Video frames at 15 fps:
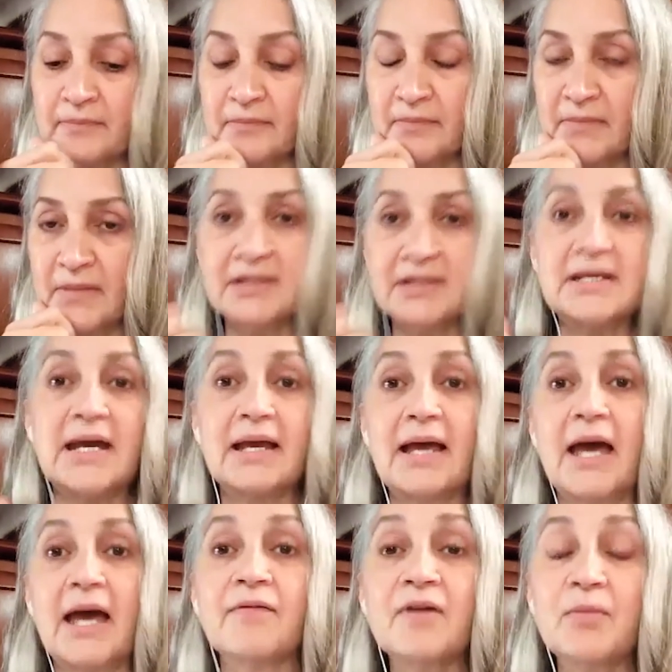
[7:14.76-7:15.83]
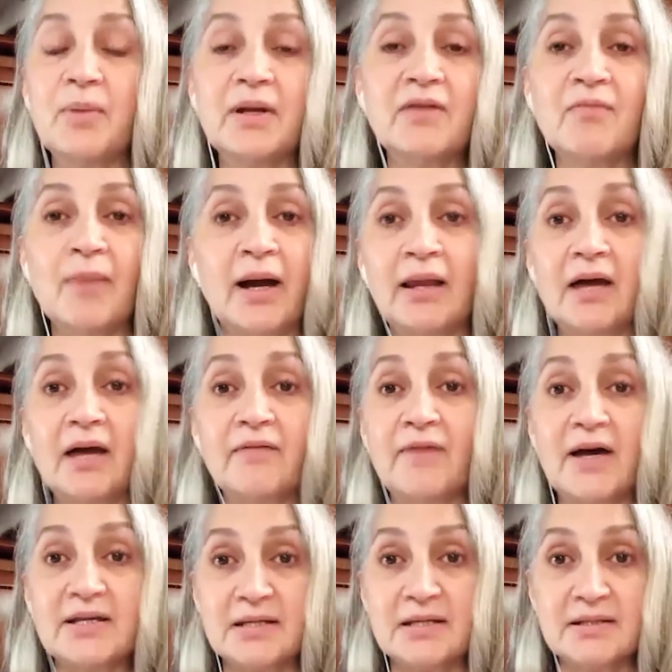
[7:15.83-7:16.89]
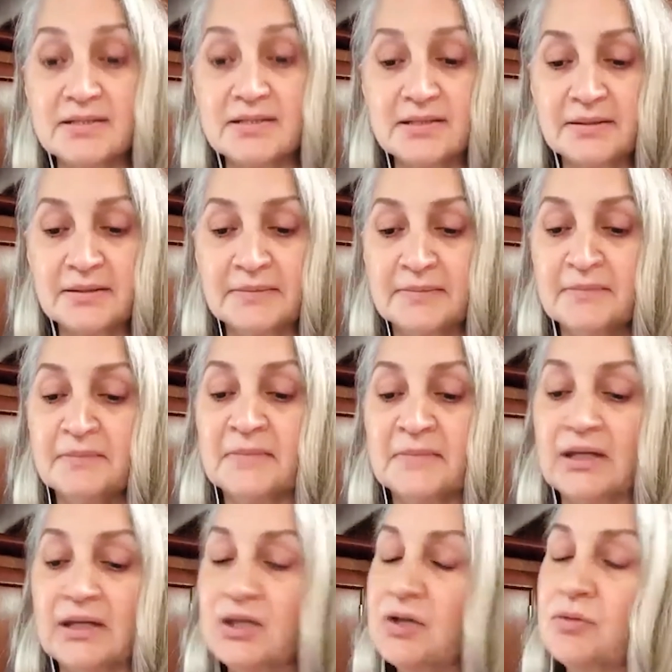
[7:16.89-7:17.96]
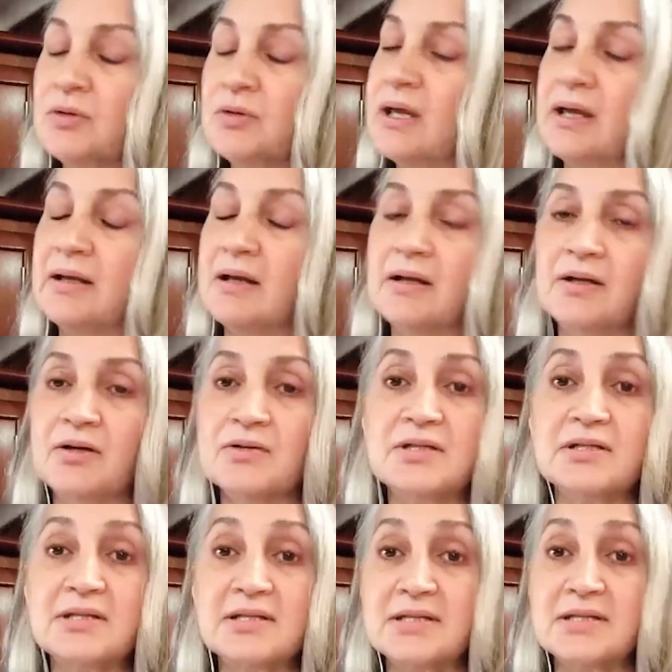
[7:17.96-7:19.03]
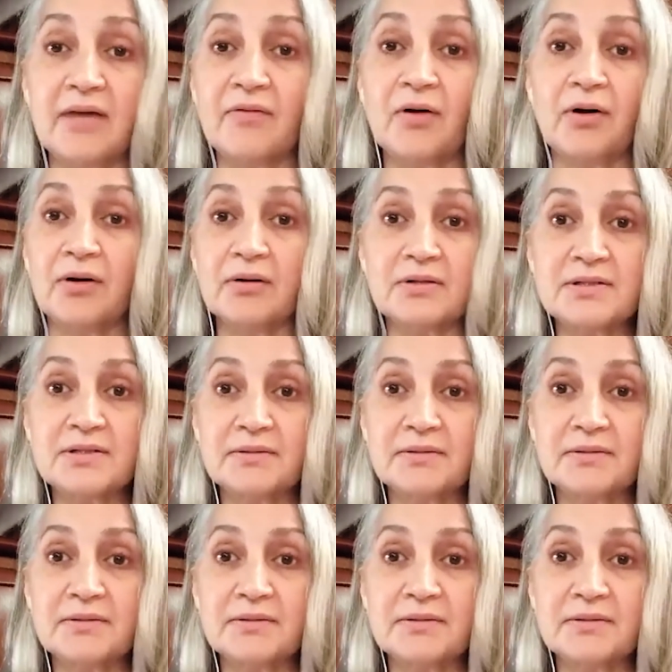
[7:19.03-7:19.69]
And take every bit of my life essence that you need and use it to save hers.